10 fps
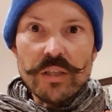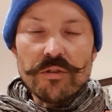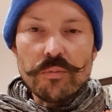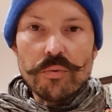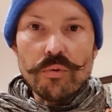get
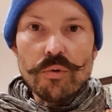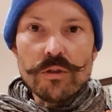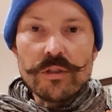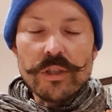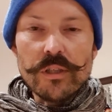
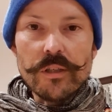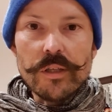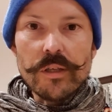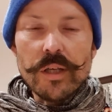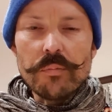support
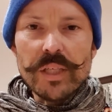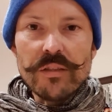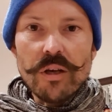and meet